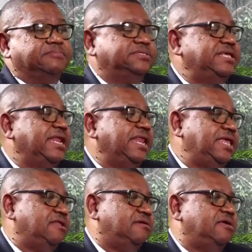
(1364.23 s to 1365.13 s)
St.
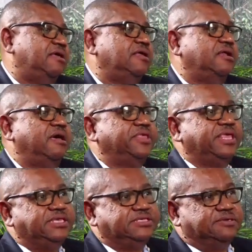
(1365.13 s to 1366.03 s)
Helena, another
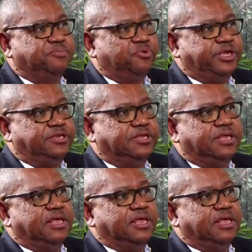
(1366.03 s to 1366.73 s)
case in point,